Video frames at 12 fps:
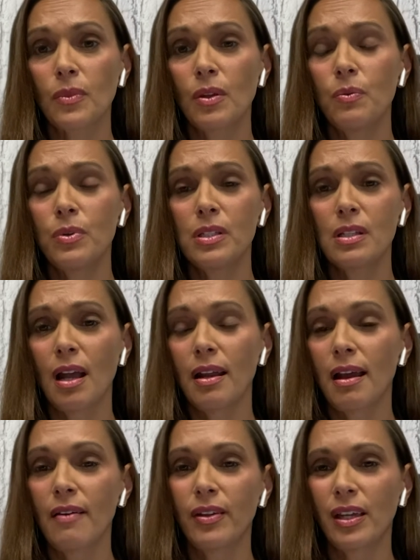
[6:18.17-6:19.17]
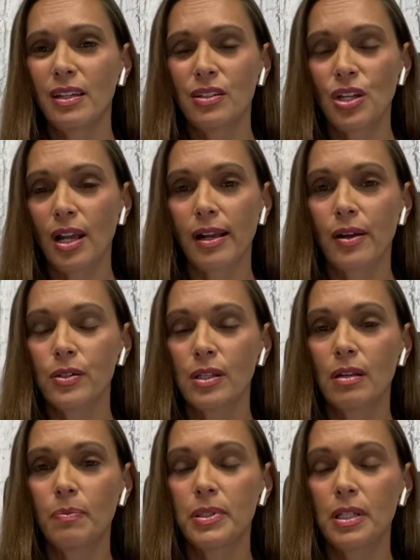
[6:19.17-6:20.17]
was not having any checkouts
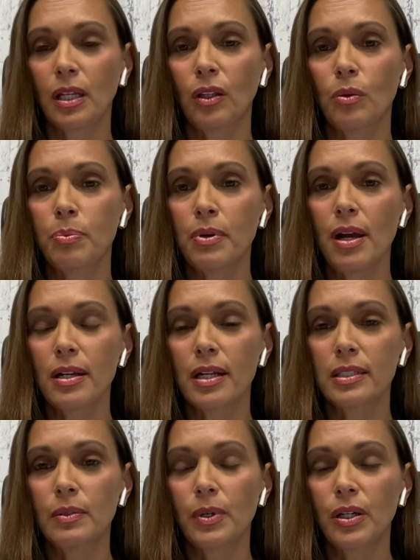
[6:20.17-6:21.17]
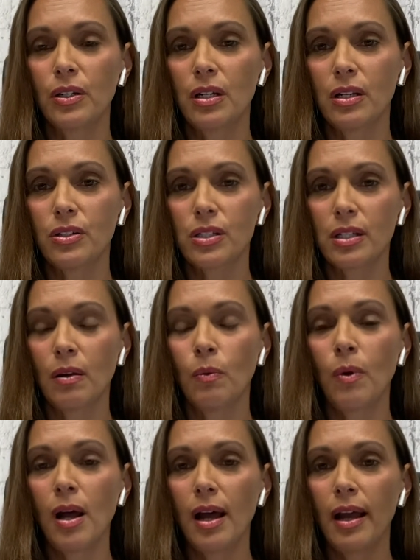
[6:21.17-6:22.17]
on a particular product, and we couldn't understand
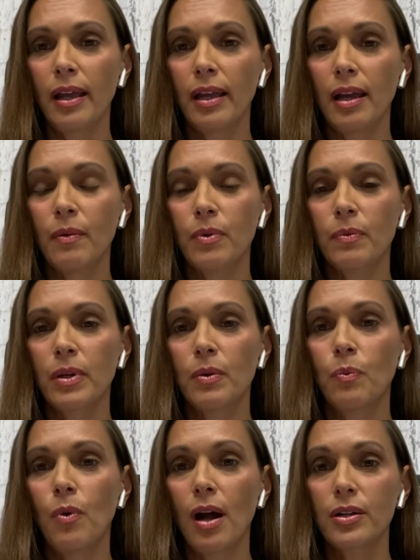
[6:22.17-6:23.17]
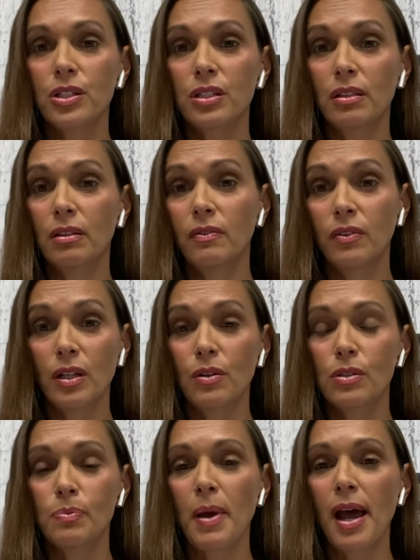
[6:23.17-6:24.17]
why. And when we watched the
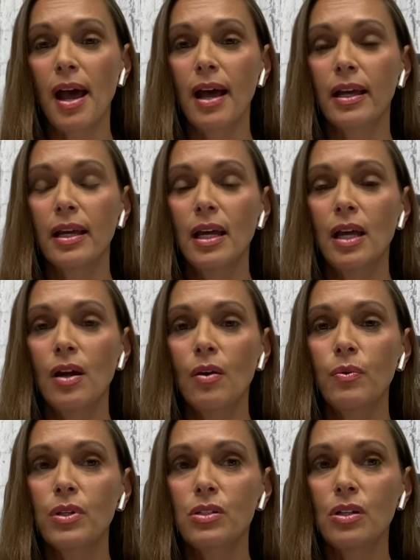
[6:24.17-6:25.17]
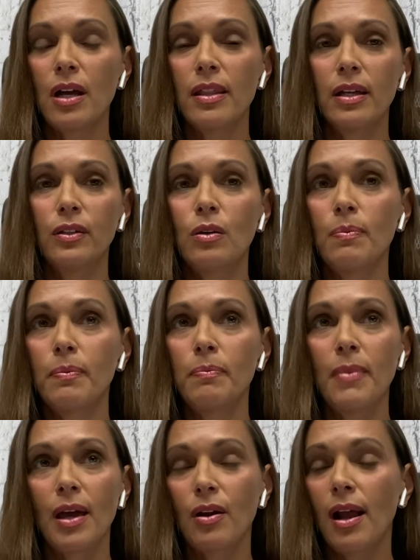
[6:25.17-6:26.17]
videos back, we saw that no
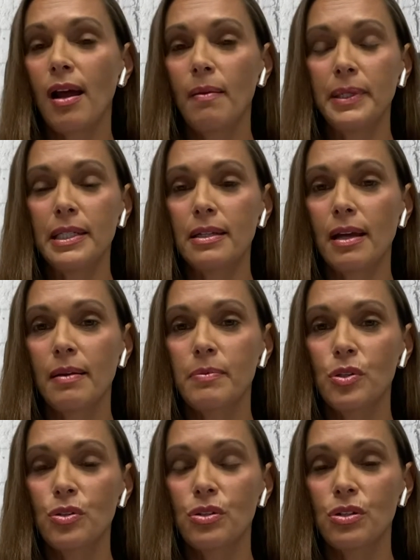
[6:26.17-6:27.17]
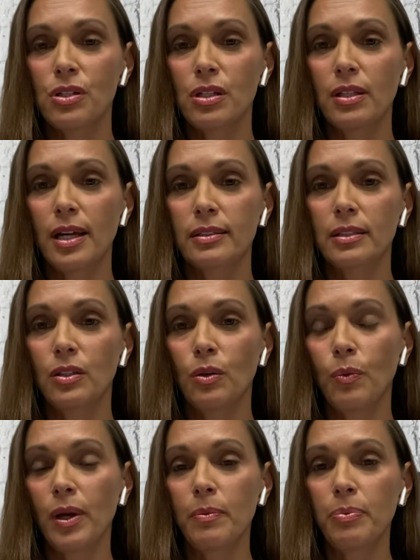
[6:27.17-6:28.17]
matter how many times users selected the
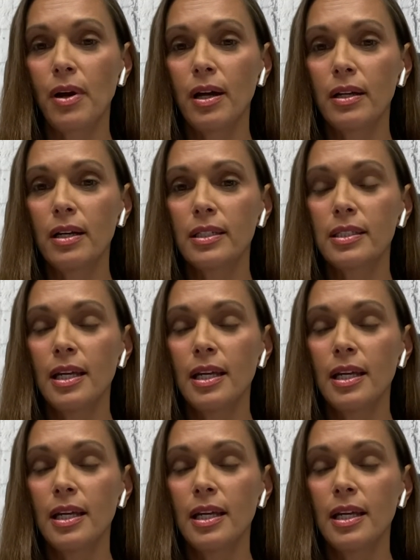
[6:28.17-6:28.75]
white product,